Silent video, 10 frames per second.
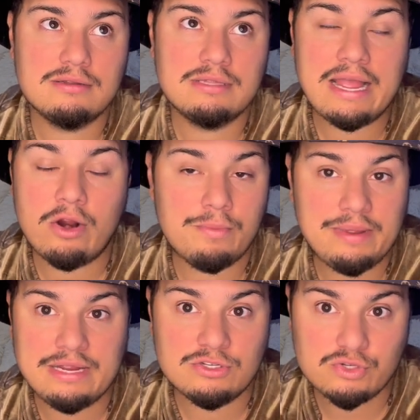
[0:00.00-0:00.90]
they are
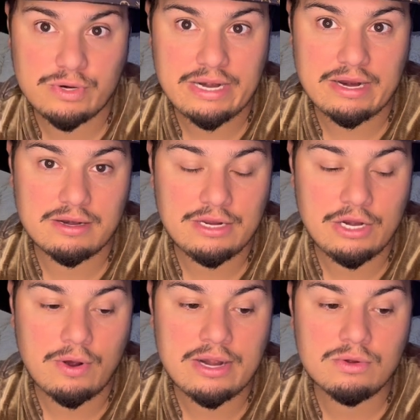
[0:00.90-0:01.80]
being treated. You
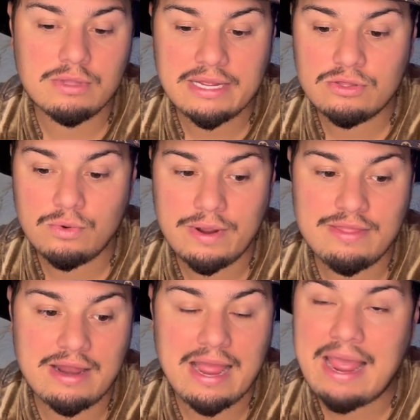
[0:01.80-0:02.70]
know, I don't like the way
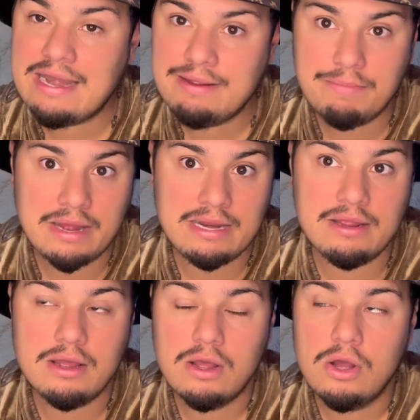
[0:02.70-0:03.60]
that
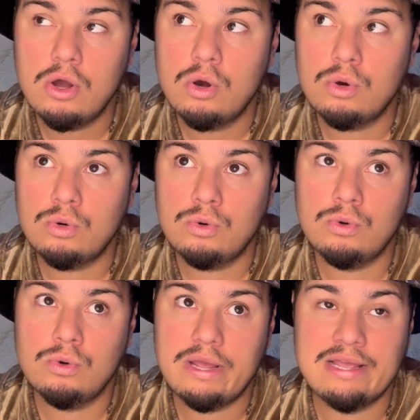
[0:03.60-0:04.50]
anybody
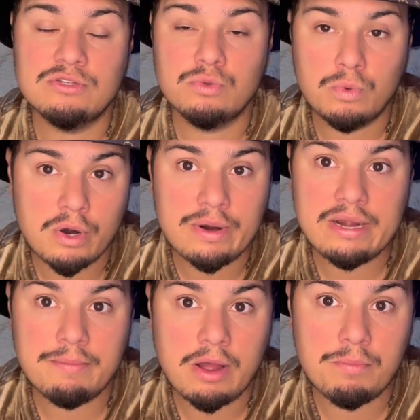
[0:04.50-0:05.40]
who is worried
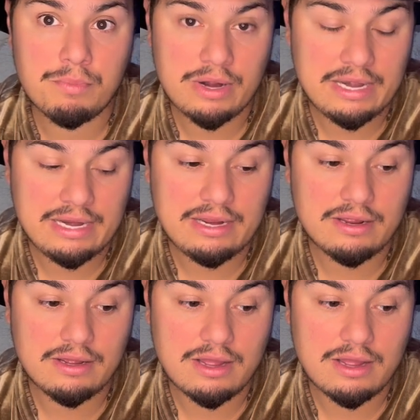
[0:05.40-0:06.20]
about Britney